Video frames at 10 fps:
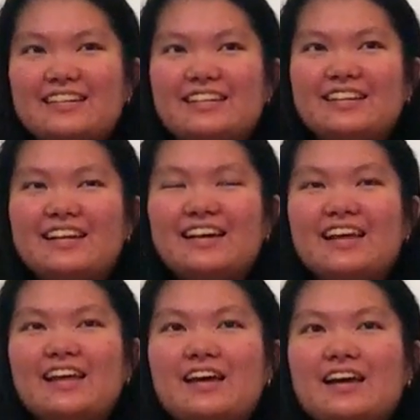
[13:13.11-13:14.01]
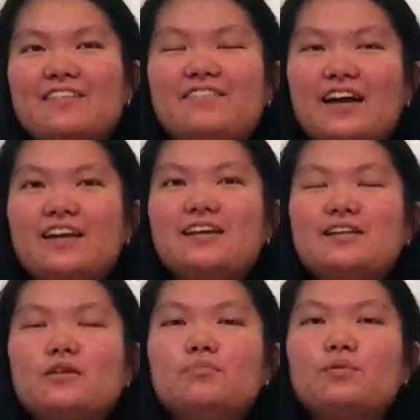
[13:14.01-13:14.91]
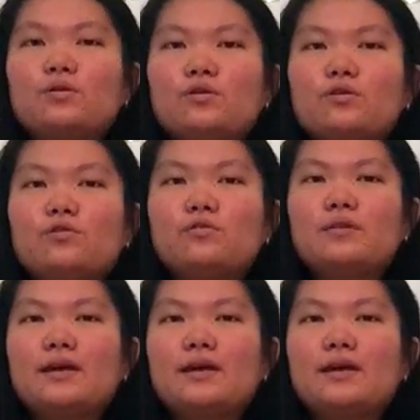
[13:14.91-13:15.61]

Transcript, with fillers: and the confetti, the balloon.